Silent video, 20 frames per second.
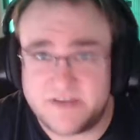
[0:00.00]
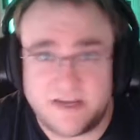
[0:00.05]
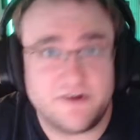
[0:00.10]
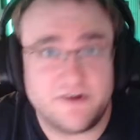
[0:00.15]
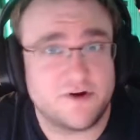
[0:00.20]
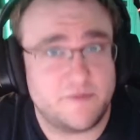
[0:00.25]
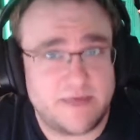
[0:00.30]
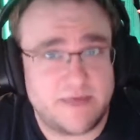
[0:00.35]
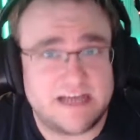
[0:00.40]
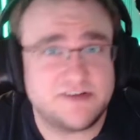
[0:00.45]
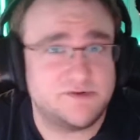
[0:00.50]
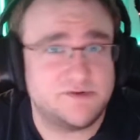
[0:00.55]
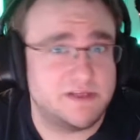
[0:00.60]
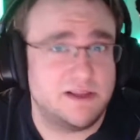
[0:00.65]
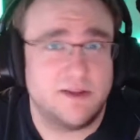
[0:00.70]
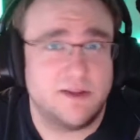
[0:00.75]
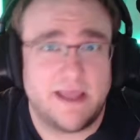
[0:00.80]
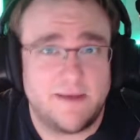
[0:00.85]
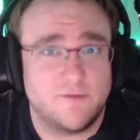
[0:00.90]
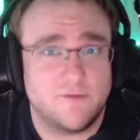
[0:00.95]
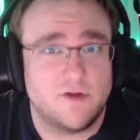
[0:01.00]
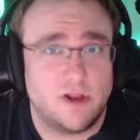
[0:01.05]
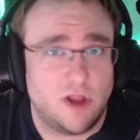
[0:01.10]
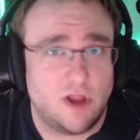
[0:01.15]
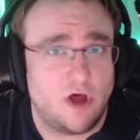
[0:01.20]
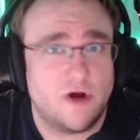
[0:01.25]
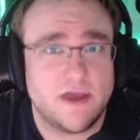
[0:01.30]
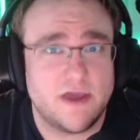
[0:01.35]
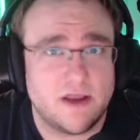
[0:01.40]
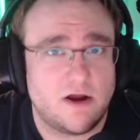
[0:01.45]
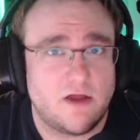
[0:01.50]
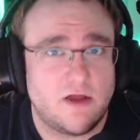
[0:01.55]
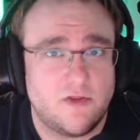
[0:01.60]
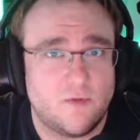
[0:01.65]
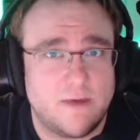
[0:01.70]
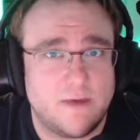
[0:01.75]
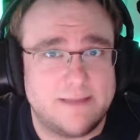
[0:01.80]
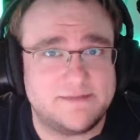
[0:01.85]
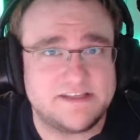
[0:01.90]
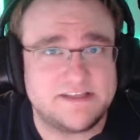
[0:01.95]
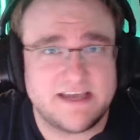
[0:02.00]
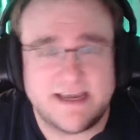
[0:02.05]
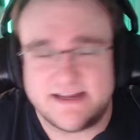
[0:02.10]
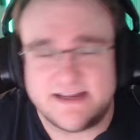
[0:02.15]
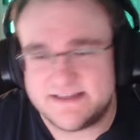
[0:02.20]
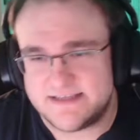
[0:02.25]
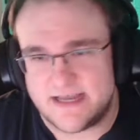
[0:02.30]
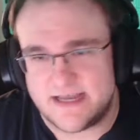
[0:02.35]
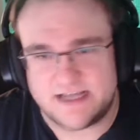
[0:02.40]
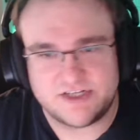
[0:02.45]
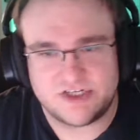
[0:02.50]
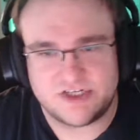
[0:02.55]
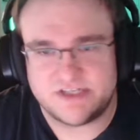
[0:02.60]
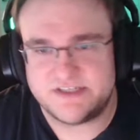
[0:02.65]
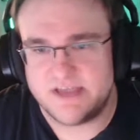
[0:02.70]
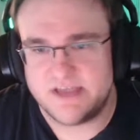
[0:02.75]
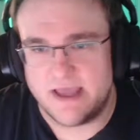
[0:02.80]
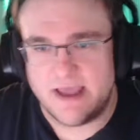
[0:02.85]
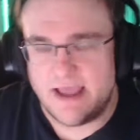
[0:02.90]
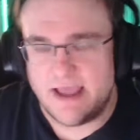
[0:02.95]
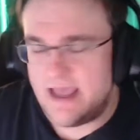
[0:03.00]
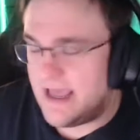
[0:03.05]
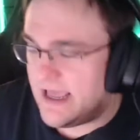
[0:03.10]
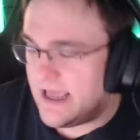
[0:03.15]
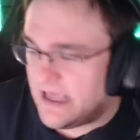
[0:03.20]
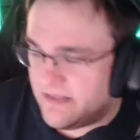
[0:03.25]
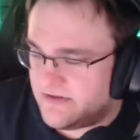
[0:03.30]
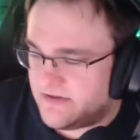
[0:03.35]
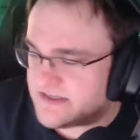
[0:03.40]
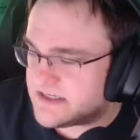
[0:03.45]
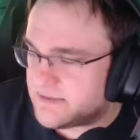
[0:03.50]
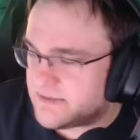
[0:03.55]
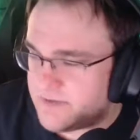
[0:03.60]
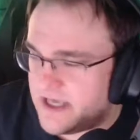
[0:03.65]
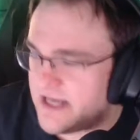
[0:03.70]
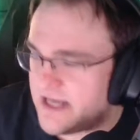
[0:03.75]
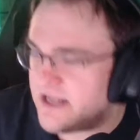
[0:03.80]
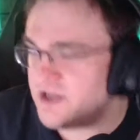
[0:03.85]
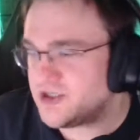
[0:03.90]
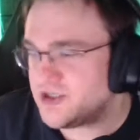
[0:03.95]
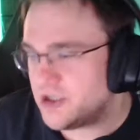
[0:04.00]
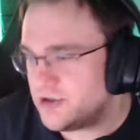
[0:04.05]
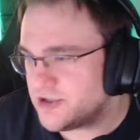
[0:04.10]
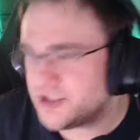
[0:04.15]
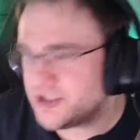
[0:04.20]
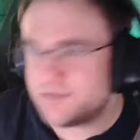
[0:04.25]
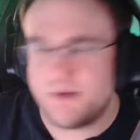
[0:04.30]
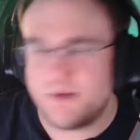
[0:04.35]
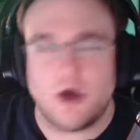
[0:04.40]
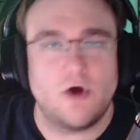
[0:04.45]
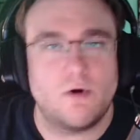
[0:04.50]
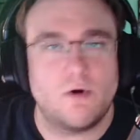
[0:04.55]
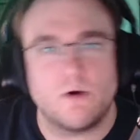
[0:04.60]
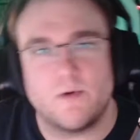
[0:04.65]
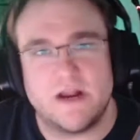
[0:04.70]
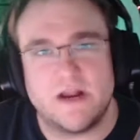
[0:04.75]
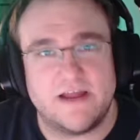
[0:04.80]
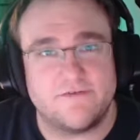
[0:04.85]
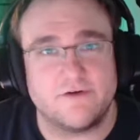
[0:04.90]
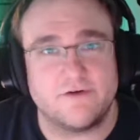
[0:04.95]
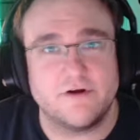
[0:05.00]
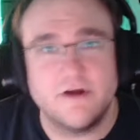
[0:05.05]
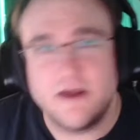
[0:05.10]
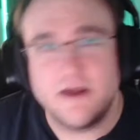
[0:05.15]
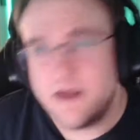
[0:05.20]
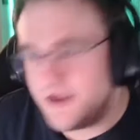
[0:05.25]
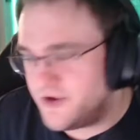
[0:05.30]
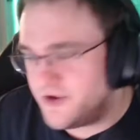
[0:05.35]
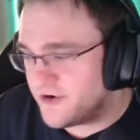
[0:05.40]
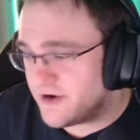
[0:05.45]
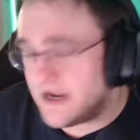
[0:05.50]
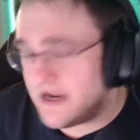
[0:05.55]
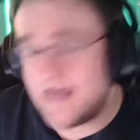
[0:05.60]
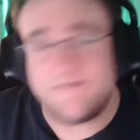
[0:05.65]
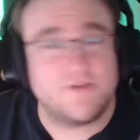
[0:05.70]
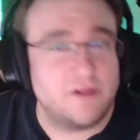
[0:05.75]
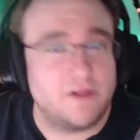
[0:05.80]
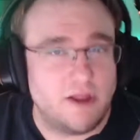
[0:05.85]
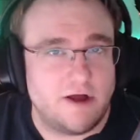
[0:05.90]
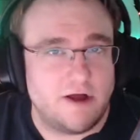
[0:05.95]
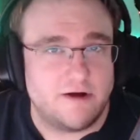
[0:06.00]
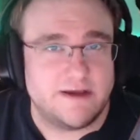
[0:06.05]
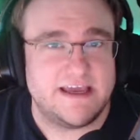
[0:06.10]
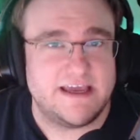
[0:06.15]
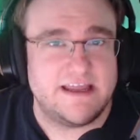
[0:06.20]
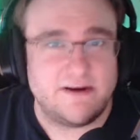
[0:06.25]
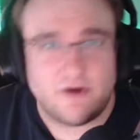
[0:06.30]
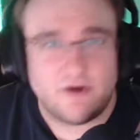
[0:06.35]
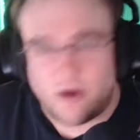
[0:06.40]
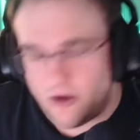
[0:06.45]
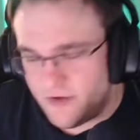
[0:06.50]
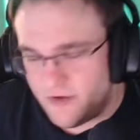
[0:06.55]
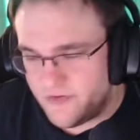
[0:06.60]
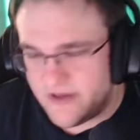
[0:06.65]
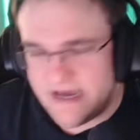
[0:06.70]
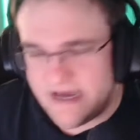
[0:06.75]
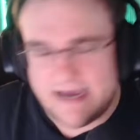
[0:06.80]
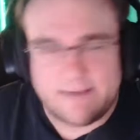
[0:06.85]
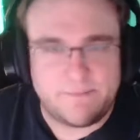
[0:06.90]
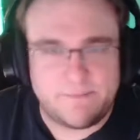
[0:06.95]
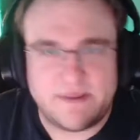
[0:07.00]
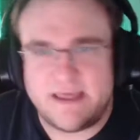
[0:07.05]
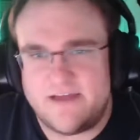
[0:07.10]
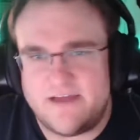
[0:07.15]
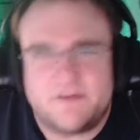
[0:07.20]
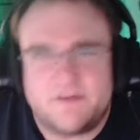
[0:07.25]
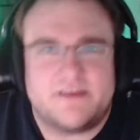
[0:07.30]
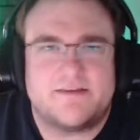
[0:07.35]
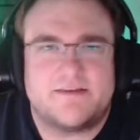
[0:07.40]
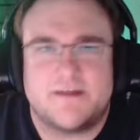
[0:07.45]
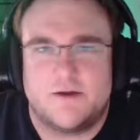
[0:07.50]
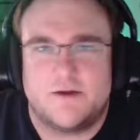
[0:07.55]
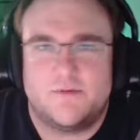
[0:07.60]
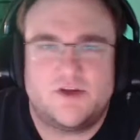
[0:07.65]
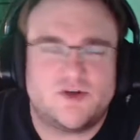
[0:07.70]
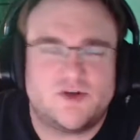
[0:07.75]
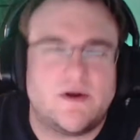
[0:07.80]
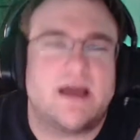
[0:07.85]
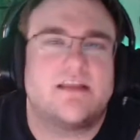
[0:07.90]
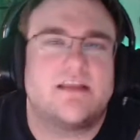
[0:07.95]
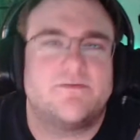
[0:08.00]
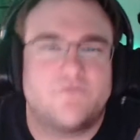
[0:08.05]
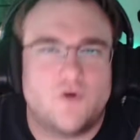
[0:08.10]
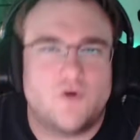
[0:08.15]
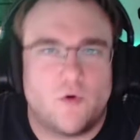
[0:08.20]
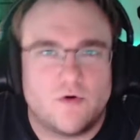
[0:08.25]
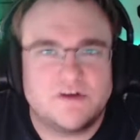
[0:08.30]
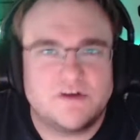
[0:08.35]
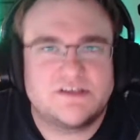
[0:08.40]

You're going to be actually able to log in on the website. It's not just, hey, this could be any Joe Schmo or whatever. You're going to have to log in, all the IP, everything's going to be tracked, of course.